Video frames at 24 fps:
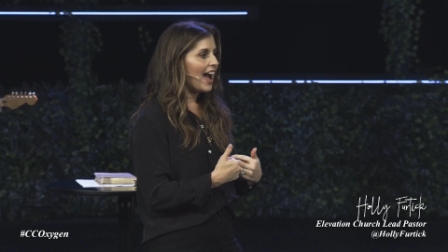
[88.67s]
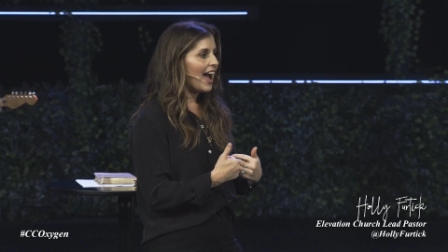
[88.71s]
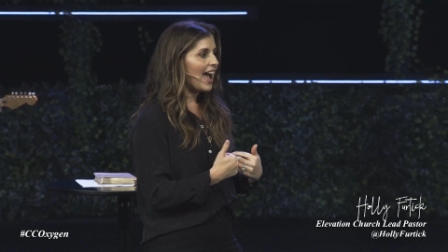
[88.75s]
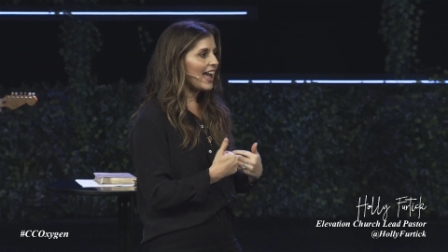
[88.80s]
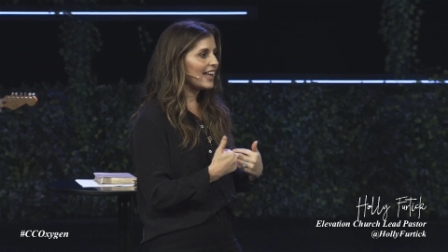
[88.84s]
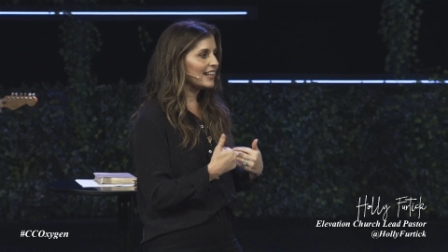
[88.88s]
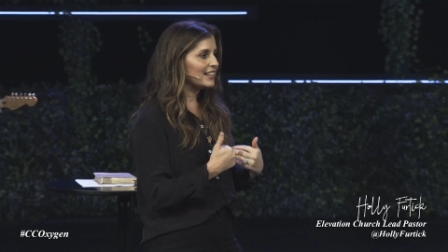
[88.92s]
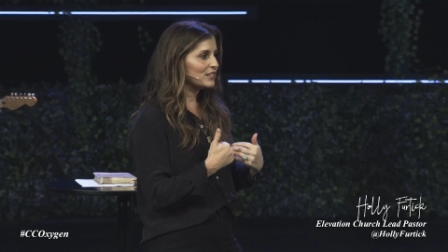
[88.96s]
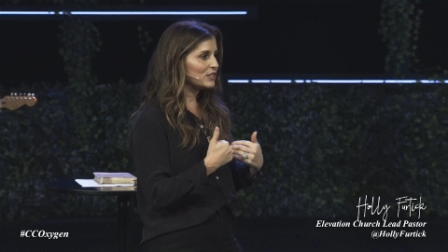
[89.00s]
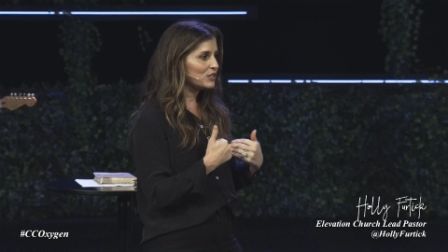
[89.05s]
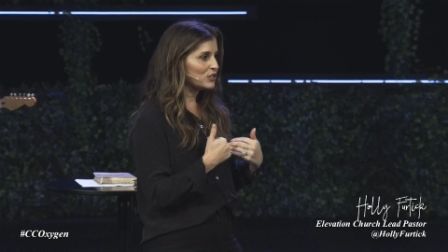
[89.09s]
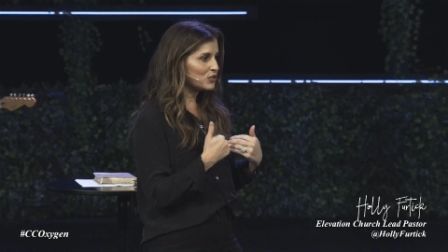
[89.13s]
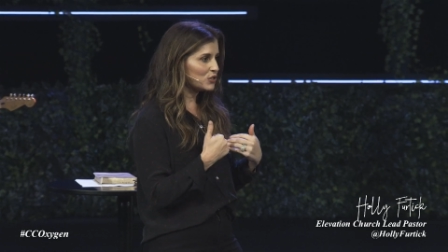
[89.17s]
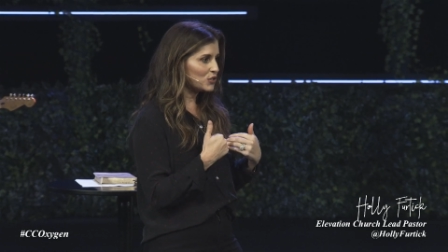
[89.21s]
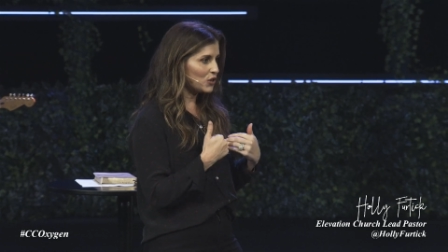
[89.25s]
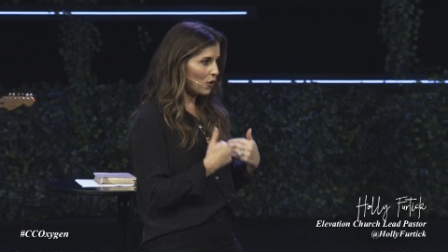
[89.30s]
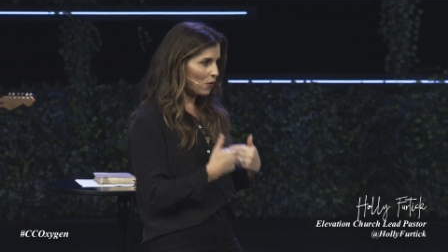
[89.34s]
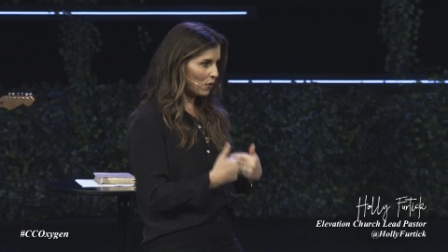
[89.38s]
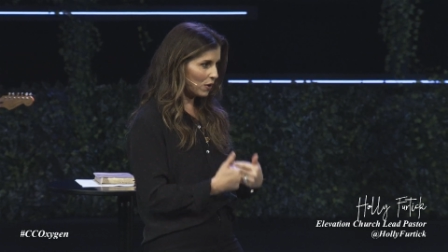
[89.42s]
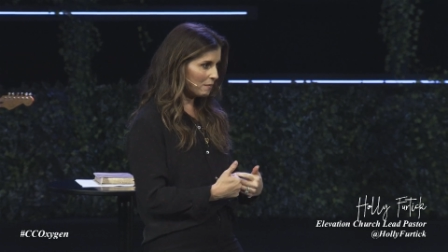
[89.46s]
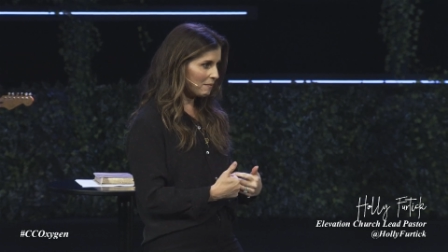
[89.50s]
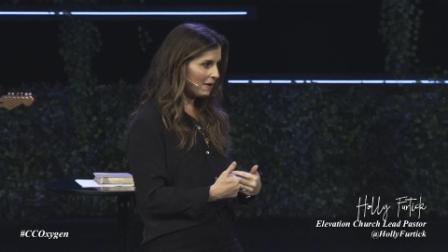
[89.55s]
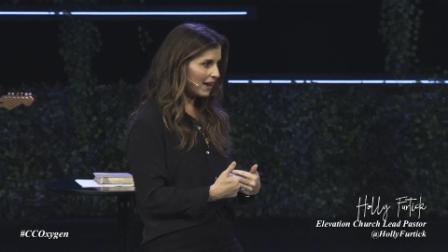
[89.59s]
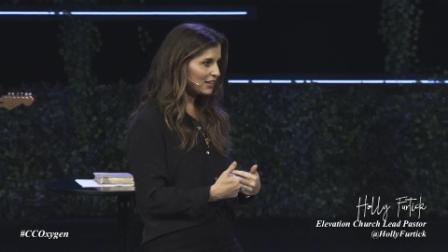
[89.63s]
And
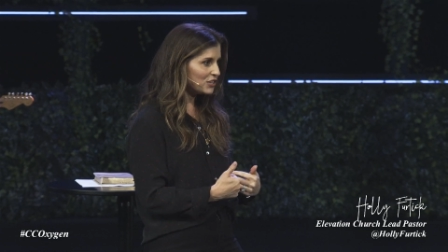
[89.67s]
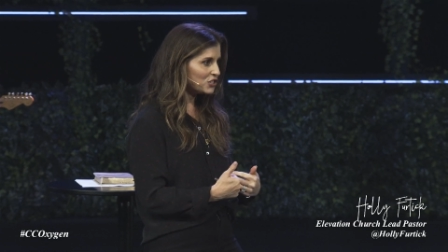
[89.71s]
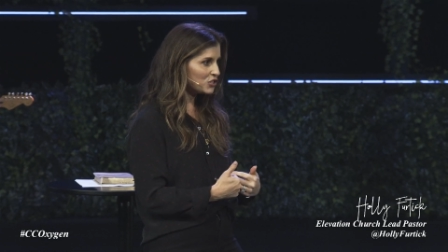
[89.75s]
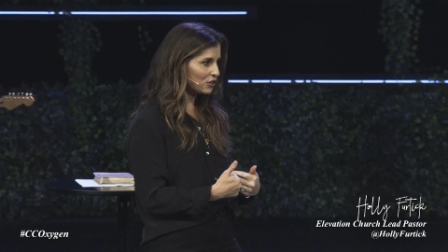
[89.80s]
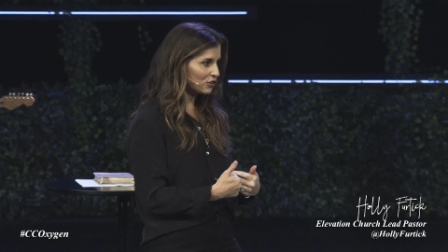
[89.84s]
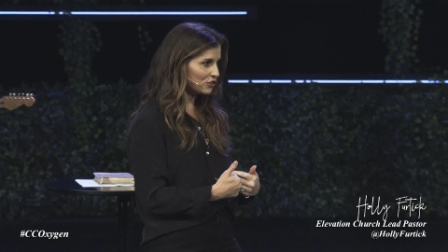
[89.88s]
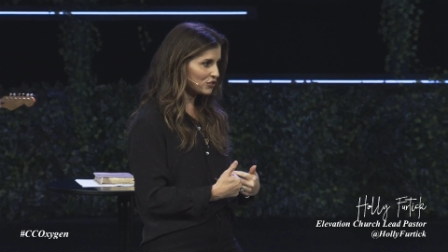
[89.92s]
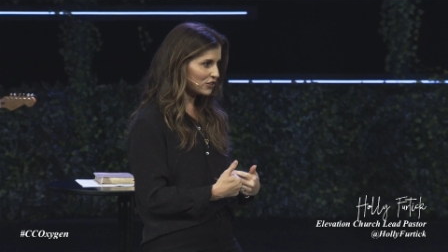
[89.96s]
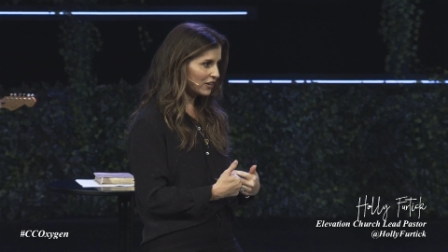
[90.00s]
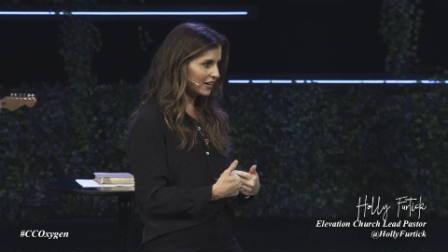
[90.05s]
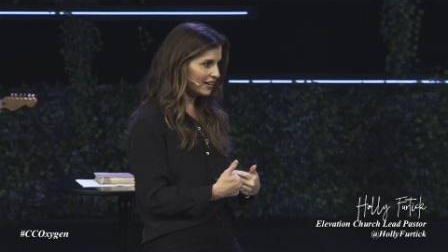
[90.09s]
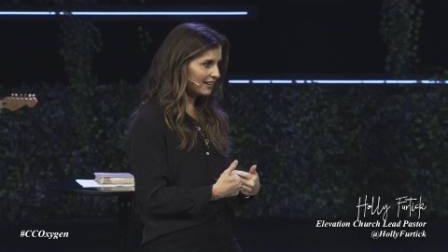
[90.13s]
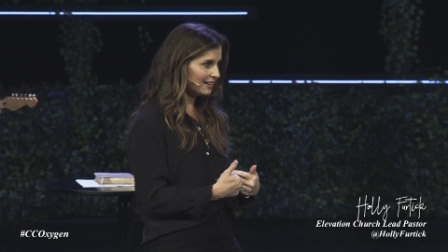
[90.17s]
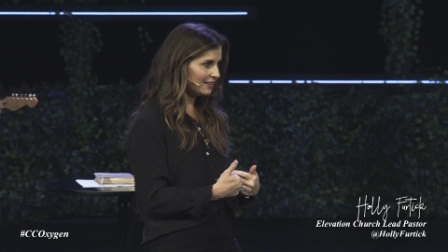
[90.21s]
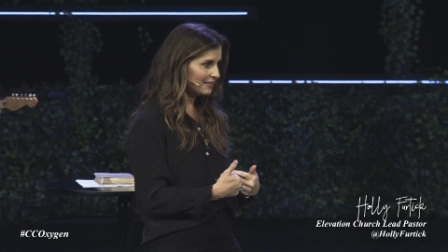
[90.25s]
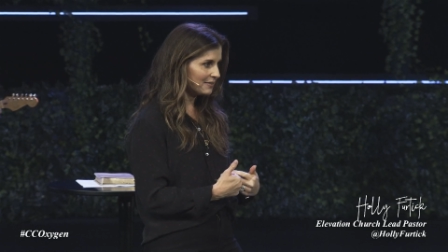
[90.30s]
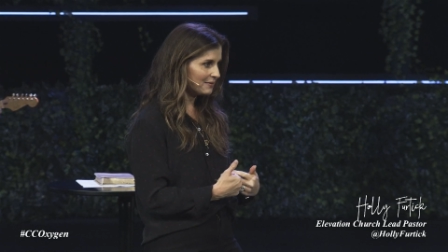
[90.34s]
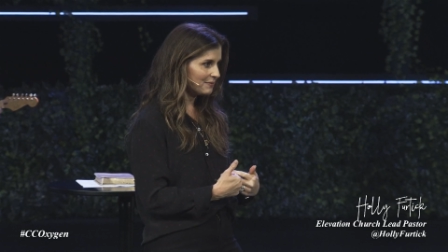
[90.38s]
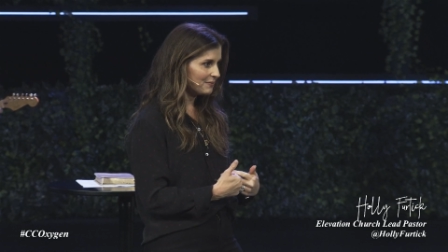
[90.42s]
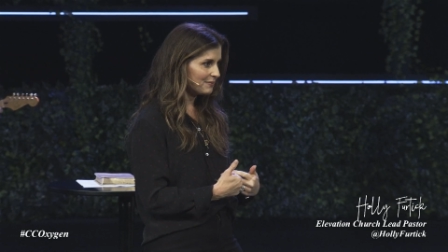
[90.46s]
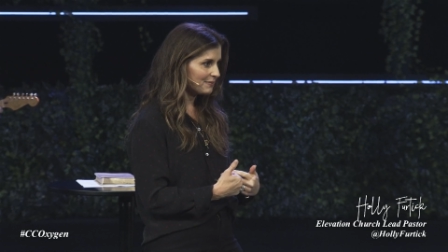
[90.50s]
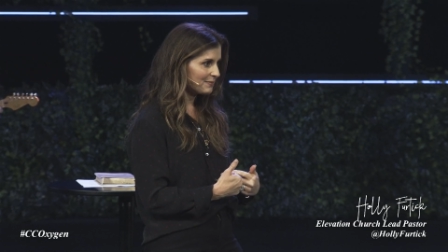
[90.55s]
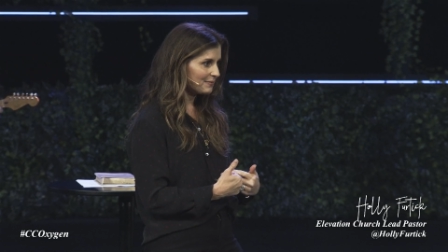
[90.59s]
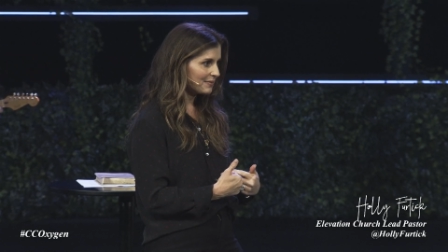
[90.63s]
so are my children.
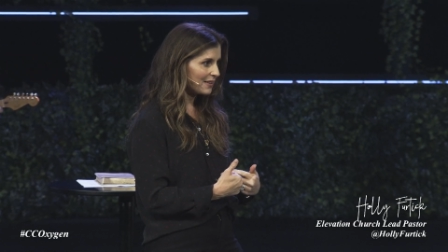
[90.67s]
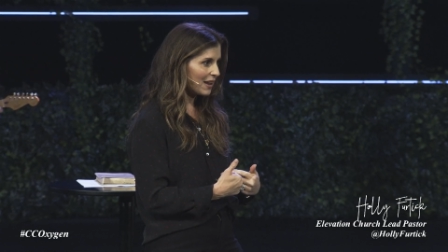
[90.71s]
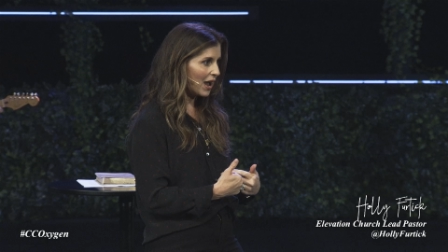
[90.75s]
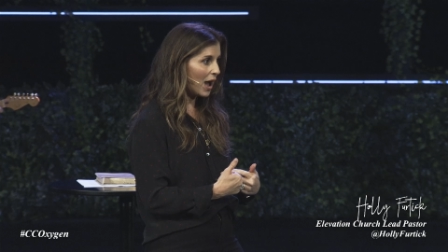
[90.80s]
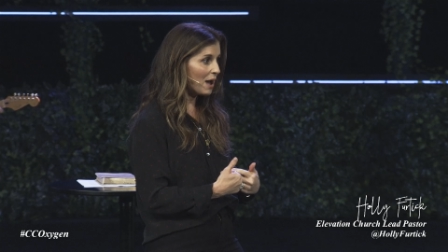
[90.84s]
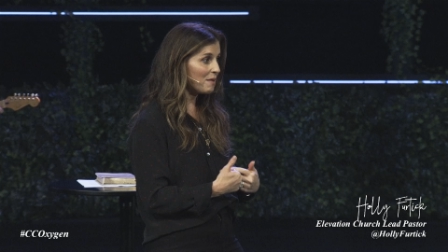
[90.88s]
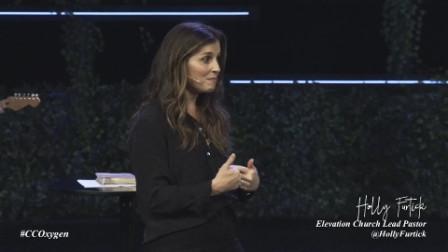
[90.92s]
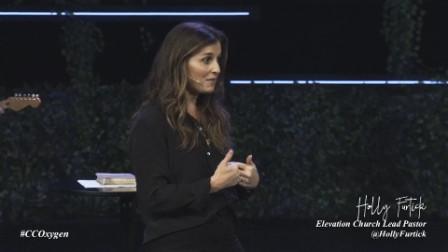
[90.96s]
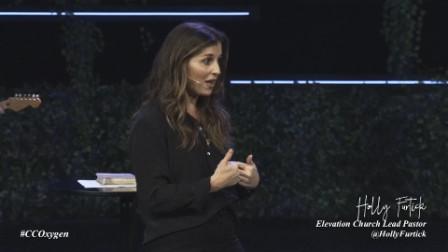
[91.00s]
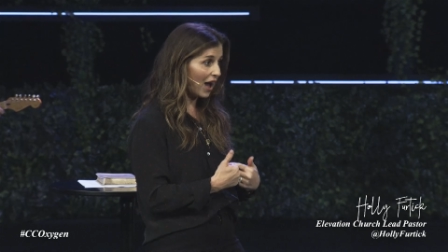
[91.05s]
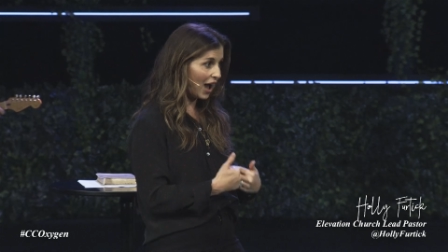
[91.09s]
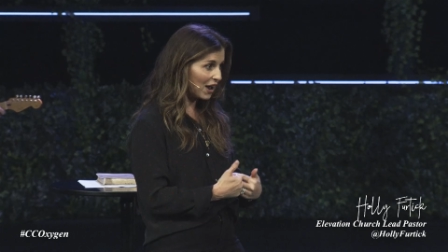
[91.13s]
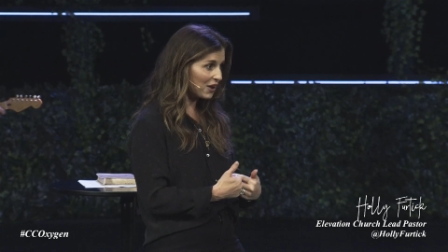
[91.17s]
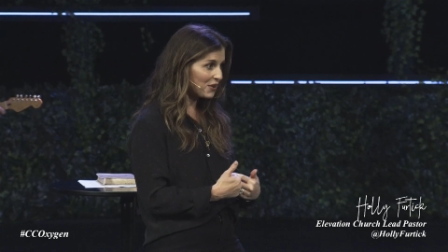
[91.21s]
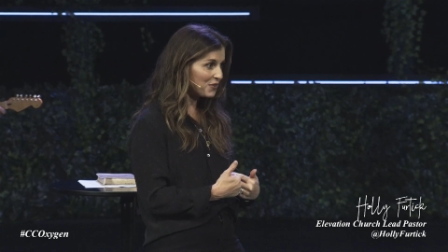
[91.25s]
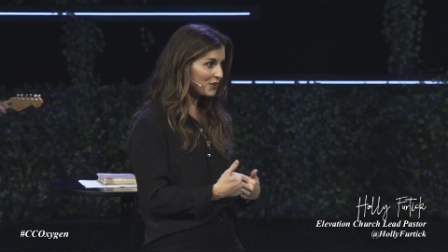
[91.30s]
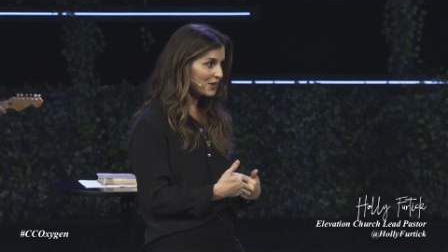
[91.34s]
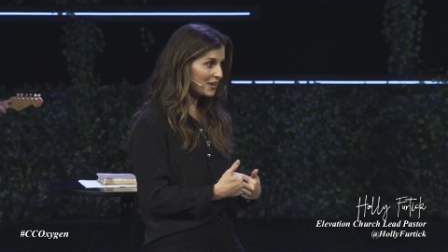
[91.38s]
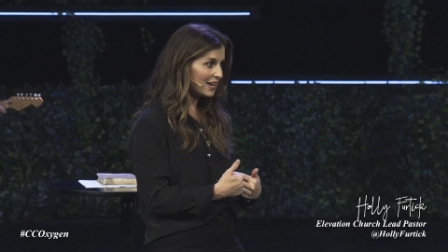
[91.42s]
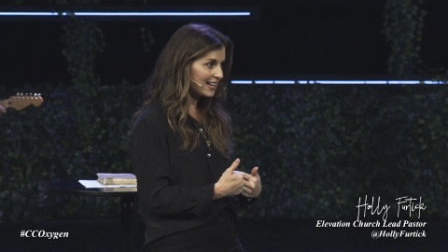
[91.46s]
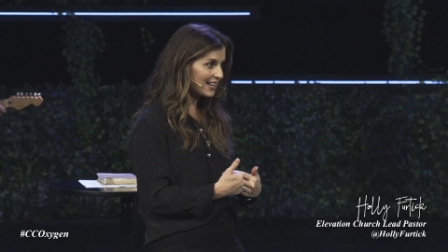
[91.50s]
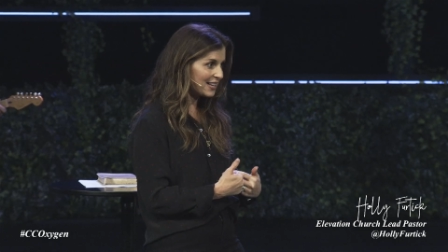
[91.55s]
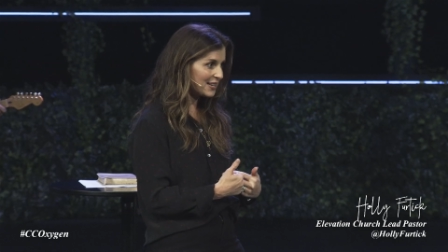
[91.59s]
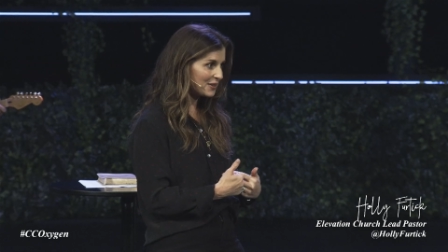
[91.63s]
I'm not
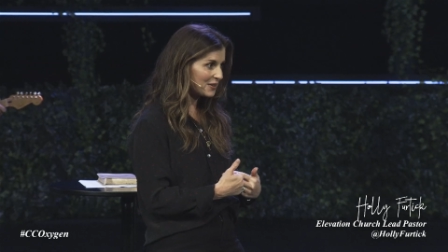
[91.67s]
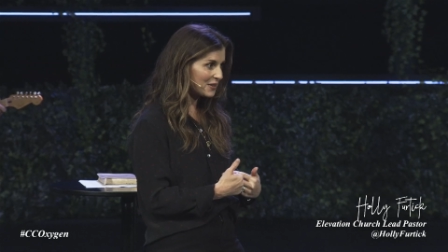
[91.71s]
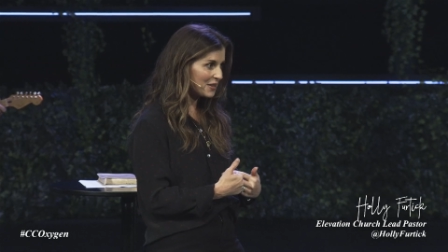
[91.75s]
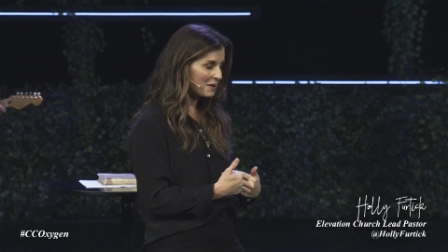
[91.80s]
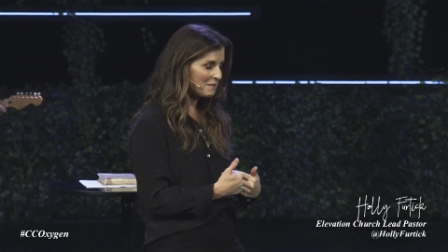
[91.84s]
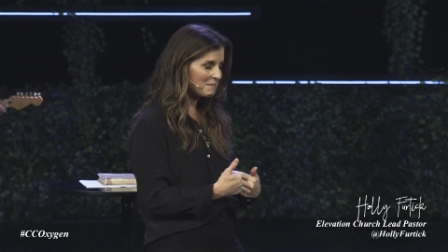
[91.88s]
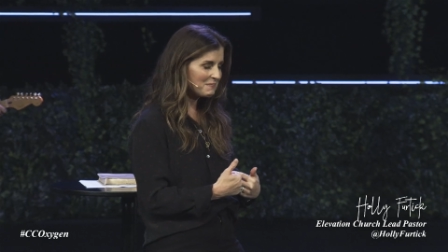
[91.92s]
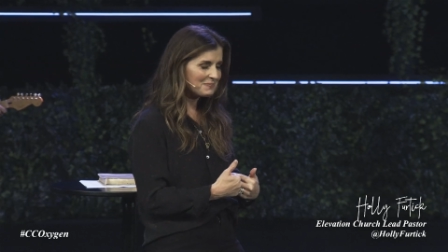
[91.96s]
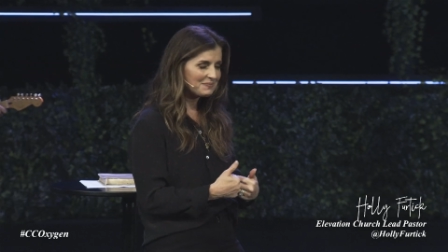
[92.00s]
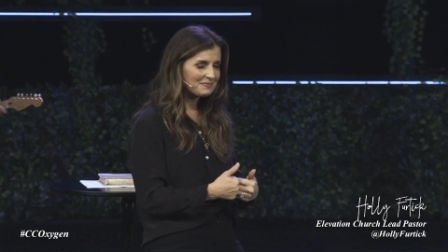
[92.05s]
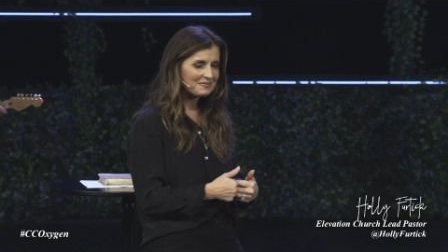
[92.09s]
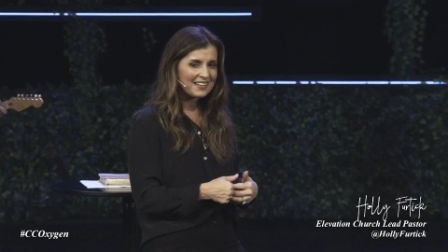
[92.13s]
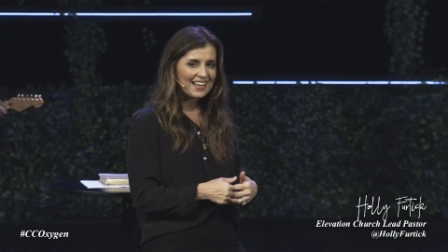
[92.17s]
going to kill them.